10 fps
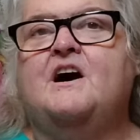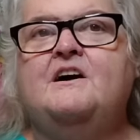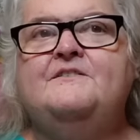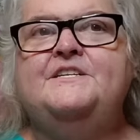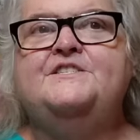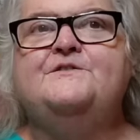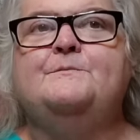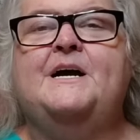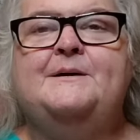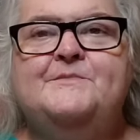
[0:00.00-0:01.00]
coffees
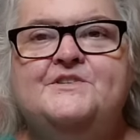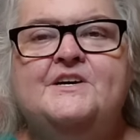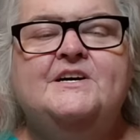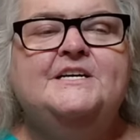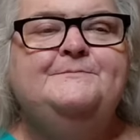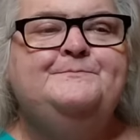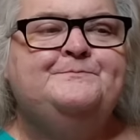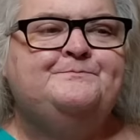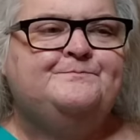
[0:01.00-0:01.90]
from Amazon.